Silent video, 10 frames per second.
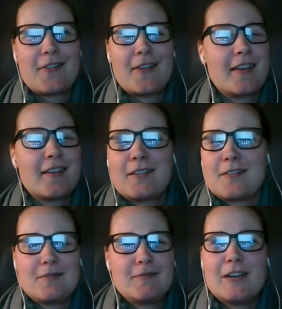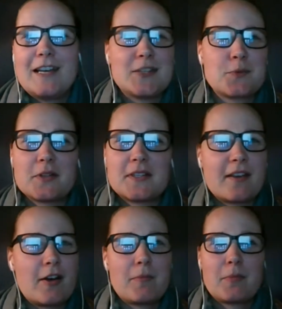I think really
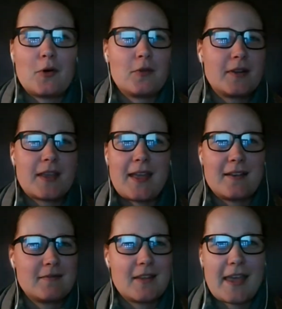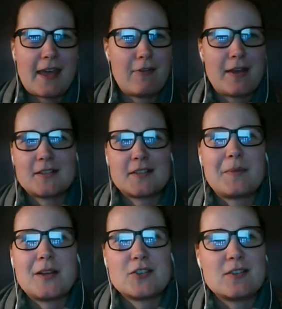swatting up on, again, the Care Act, as I
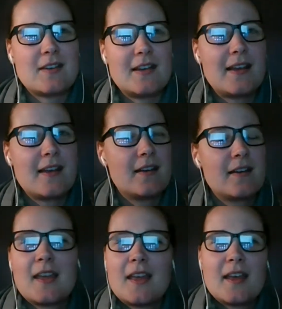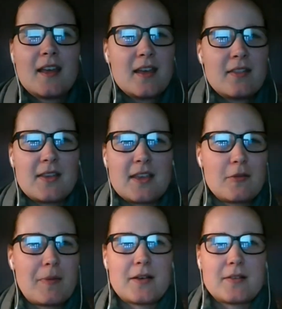mentioned earlier,
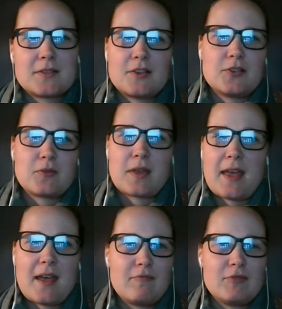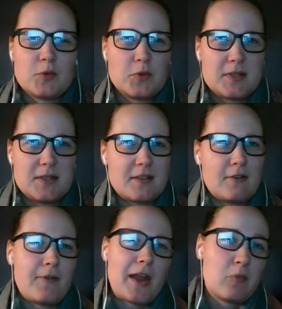thinking about social care resources that
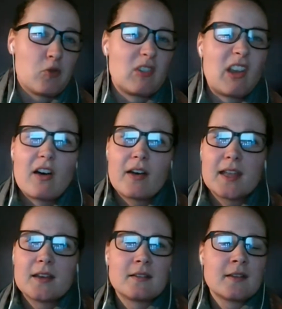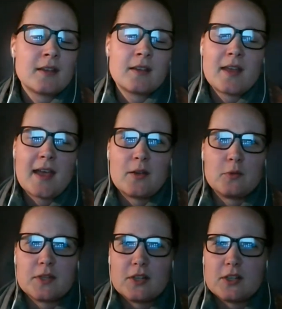are available online, and
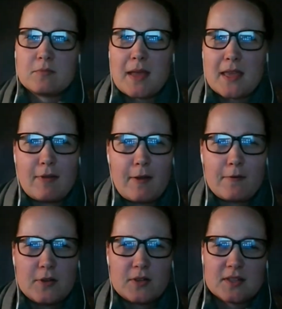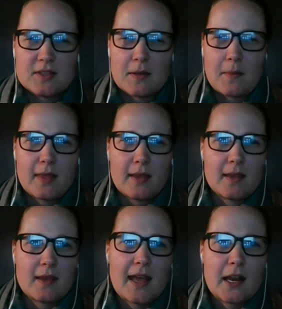also just making reference to some of
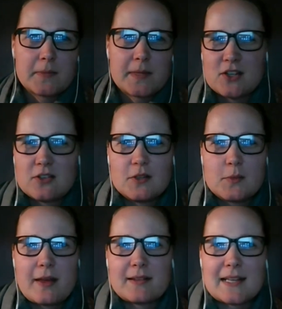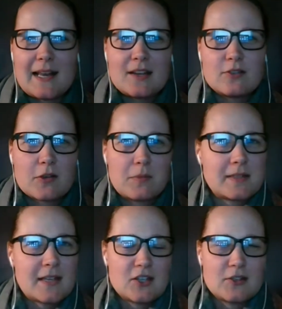the adaptations without delay
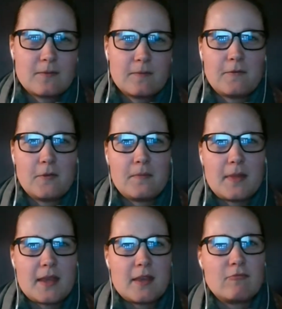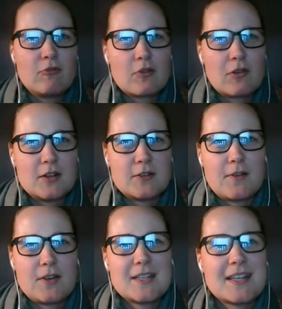documentation from the Royal College of
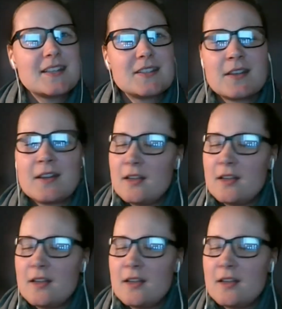OTs.